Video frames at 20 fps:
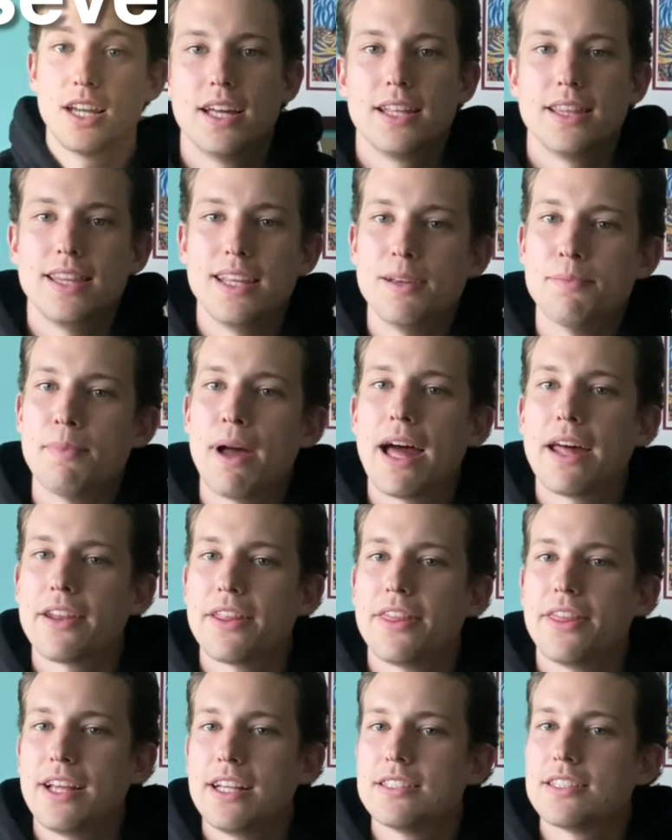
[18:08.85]
The amount of
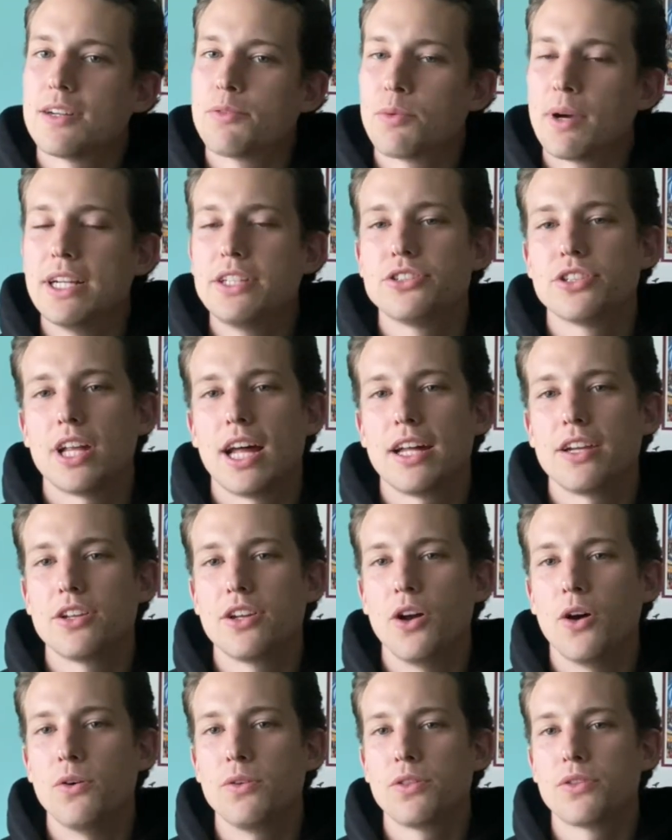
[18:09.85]
things that Rachel had to
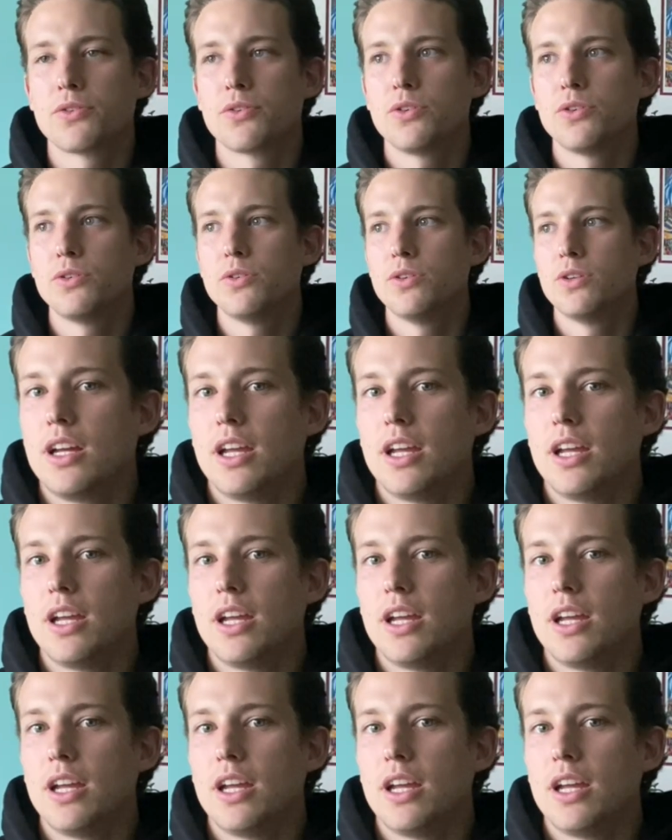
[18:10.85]
go through